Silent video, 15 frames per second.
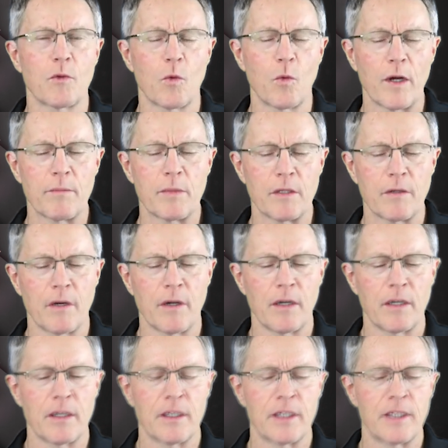the
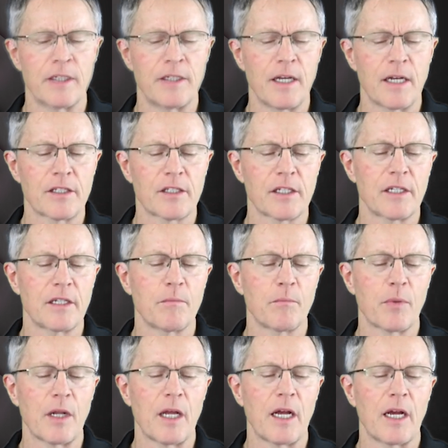webinar doesn't
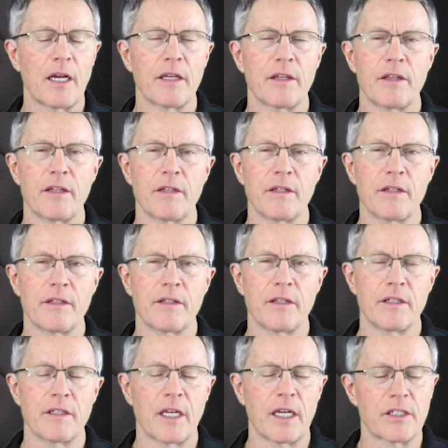imply the,
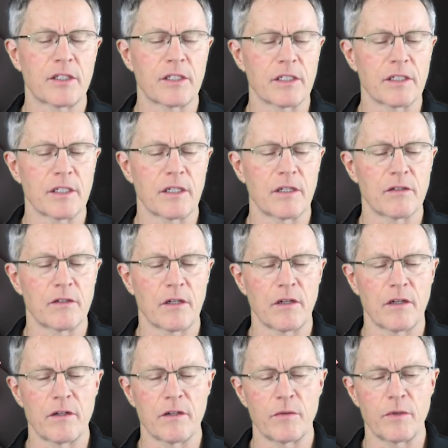the testing that goes
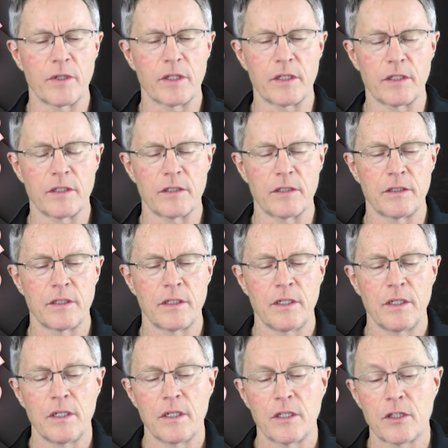along with it.
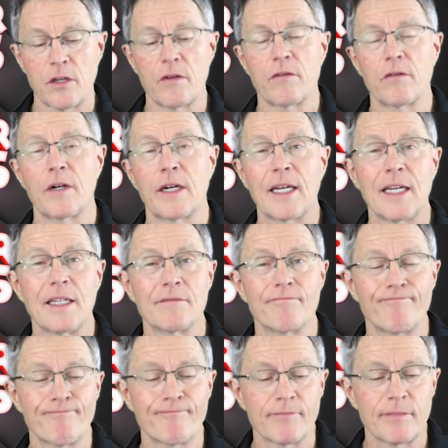So again,
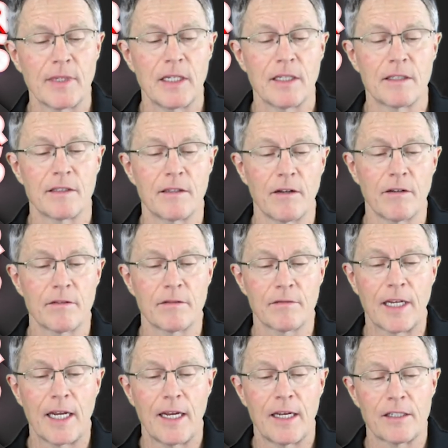don't
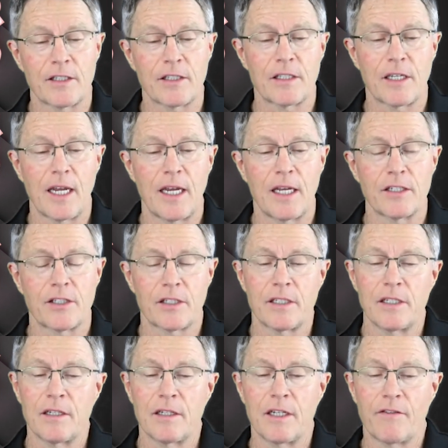guess,
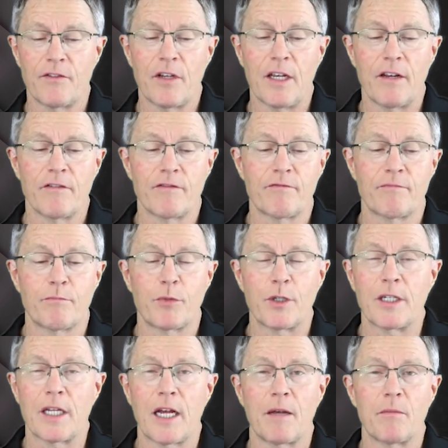test. If you have
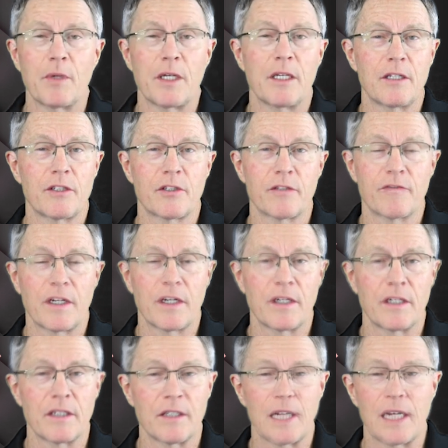prediabetes, you're
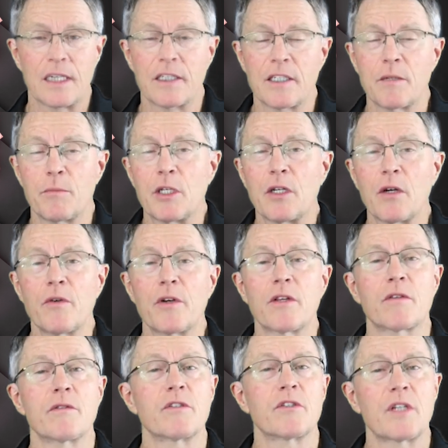very likely to be going
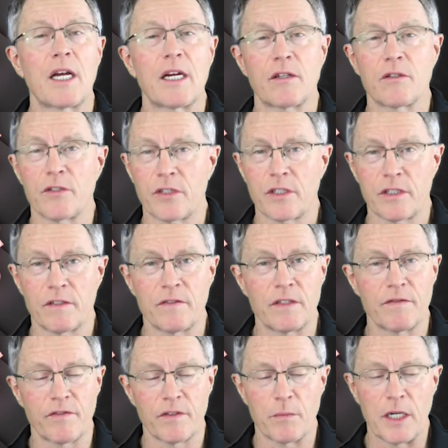through cycles of
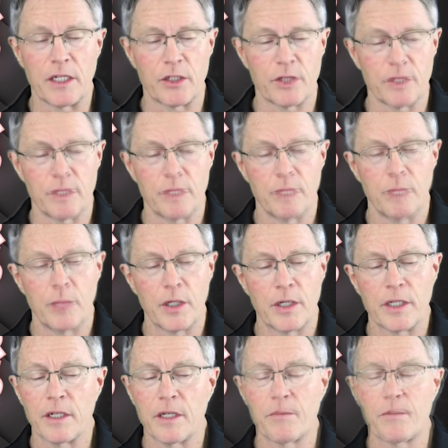inflammation,
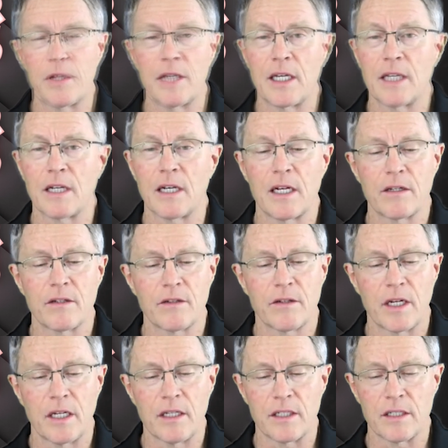burning up that
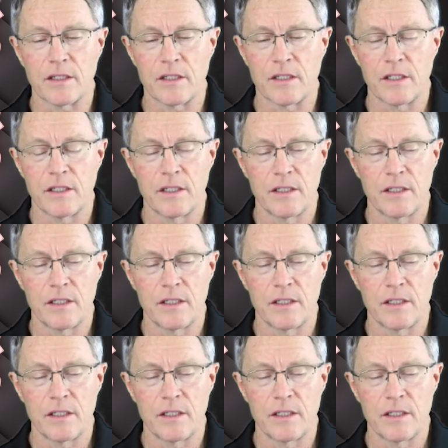glycocalyx.